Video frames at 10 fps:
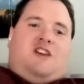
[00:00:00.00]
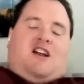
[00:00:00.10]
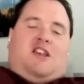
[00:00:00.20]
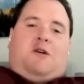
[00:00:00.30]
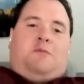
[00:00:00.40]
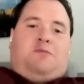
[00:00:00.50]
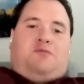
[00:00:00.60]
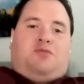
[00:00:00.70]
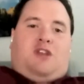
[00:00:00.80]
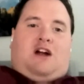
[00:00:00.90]
Tottenham,
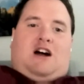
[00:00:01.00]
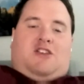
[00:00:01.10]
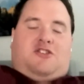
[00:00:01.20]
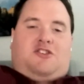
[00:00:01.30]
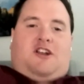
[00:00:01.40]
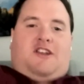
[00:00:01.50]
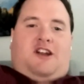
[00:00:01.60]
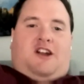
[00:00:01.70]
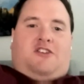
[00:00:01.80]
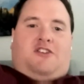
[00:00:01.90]
uh, Sean
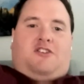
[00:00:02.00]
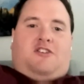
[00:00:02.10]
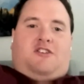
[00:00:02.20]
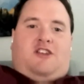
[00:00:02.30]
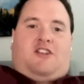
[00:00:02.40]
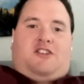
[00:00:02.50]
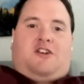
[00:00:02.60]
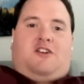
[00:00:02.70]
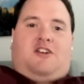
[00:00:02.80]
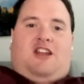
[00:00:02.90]
Dyche does
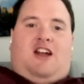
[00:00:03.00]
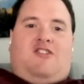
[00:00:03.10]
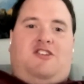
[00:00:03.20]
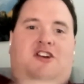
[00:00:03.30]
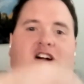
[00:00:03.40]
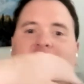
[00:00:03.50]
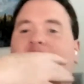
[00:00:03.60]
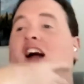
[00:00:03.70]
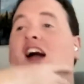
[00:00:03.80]
mm. currently have a job.